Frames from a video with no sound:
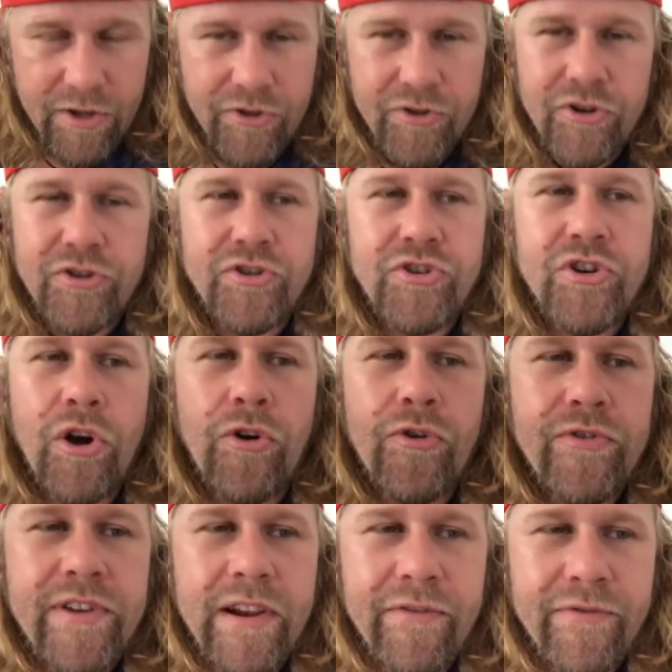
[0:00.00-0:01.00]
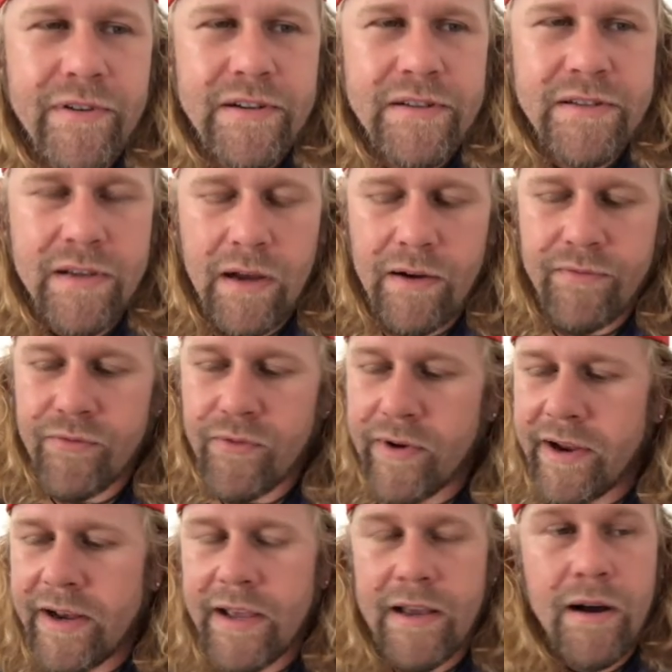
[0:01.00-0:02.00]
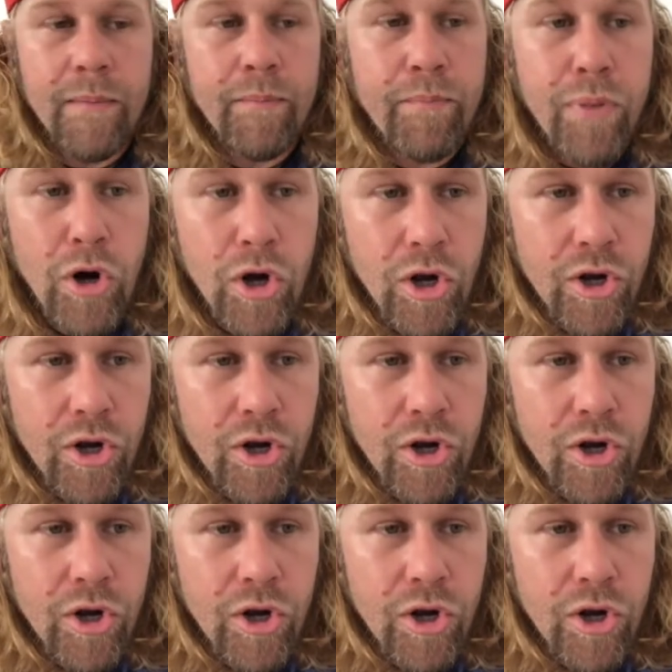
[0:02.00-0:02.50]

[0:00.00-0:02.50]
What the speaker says: There's no difference of reading a book